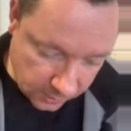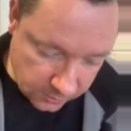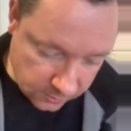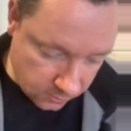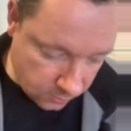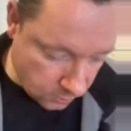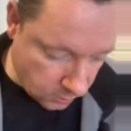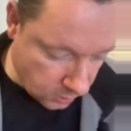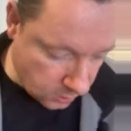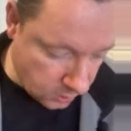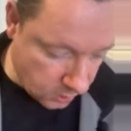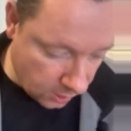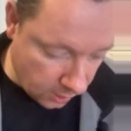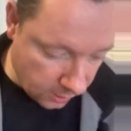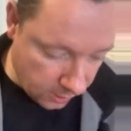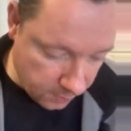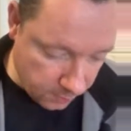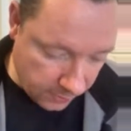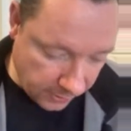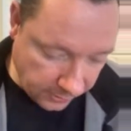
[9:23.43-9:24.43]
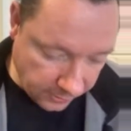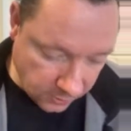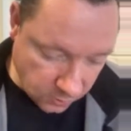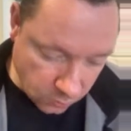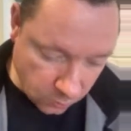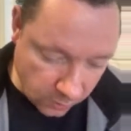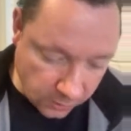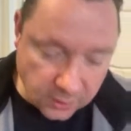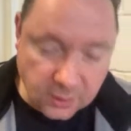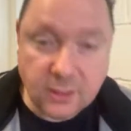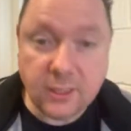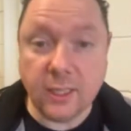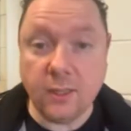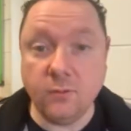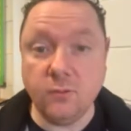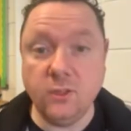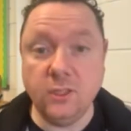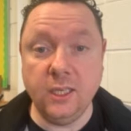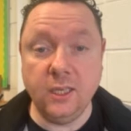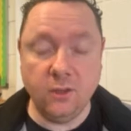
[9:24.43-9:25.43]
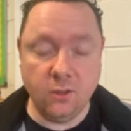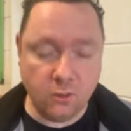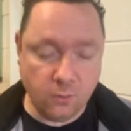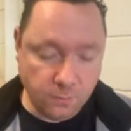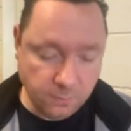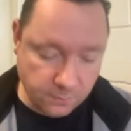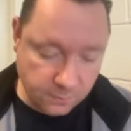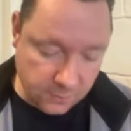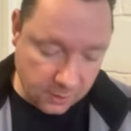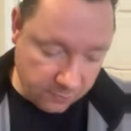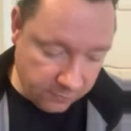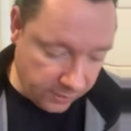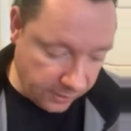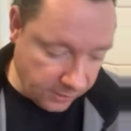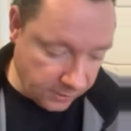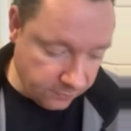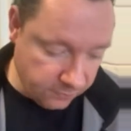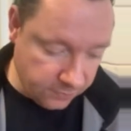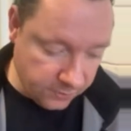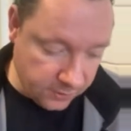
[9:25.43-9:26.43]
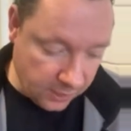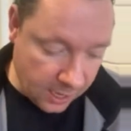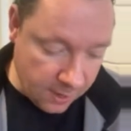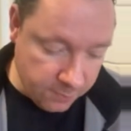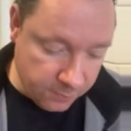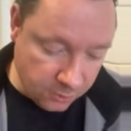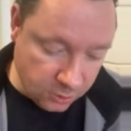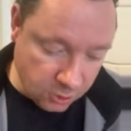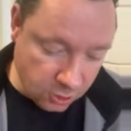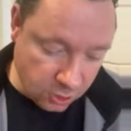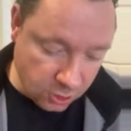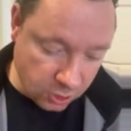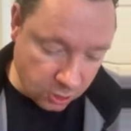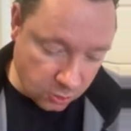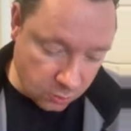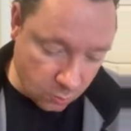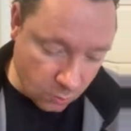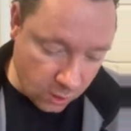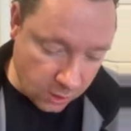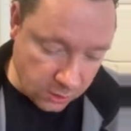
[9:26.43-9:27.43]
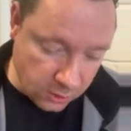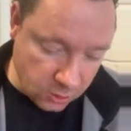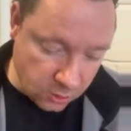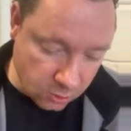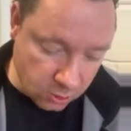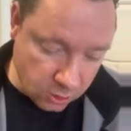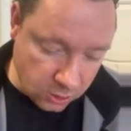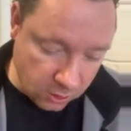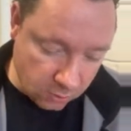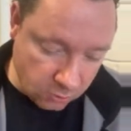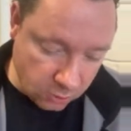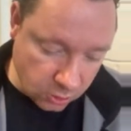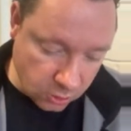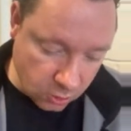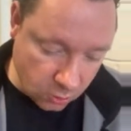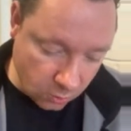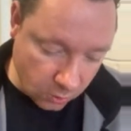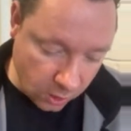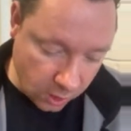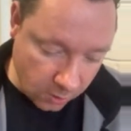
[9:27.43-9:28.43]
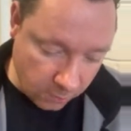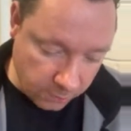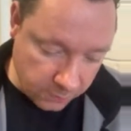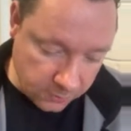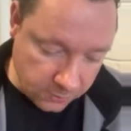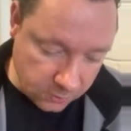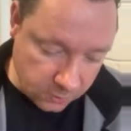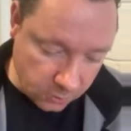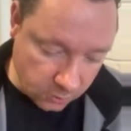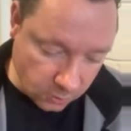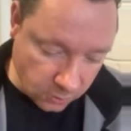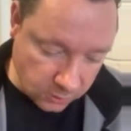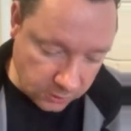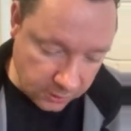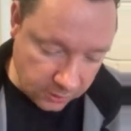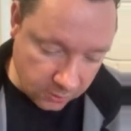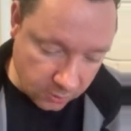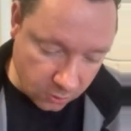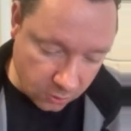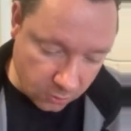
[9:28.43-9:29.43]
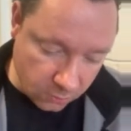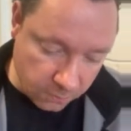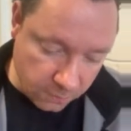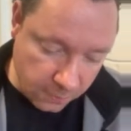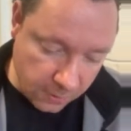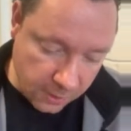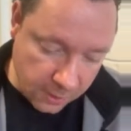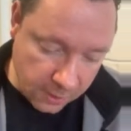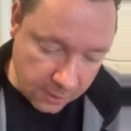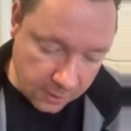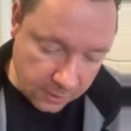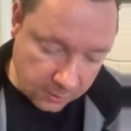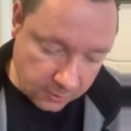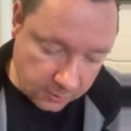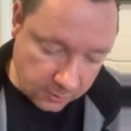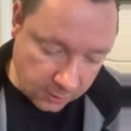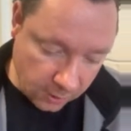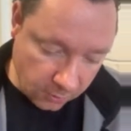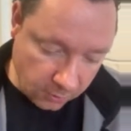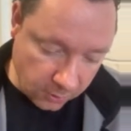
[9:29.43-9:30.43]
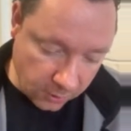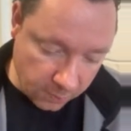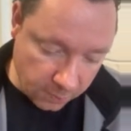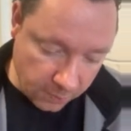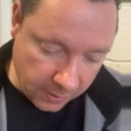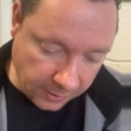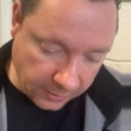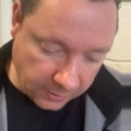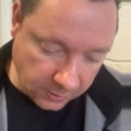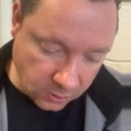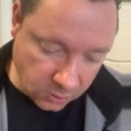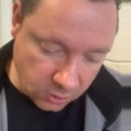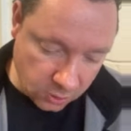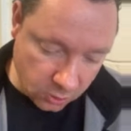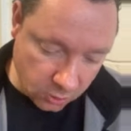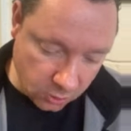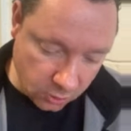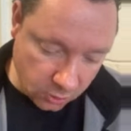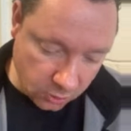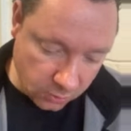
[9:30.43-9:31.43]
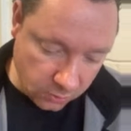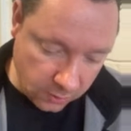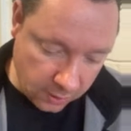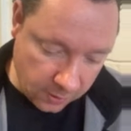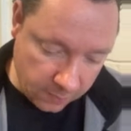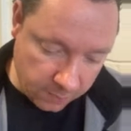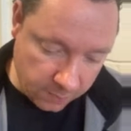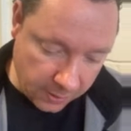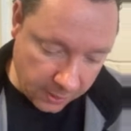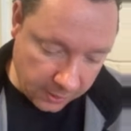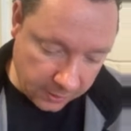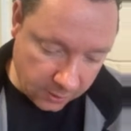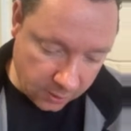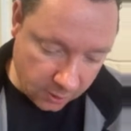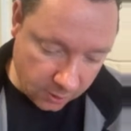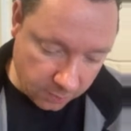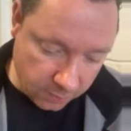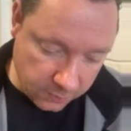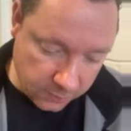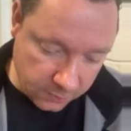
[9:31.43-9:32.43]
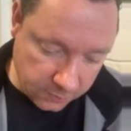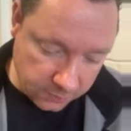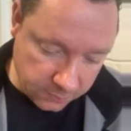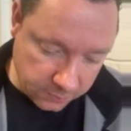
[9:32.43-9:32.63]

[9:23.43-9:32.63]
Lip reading: Because it's starting at minus 1 instead of 0. And then the amplitude is just 1, so it's still just going up to 0, down to minus 2, and back up.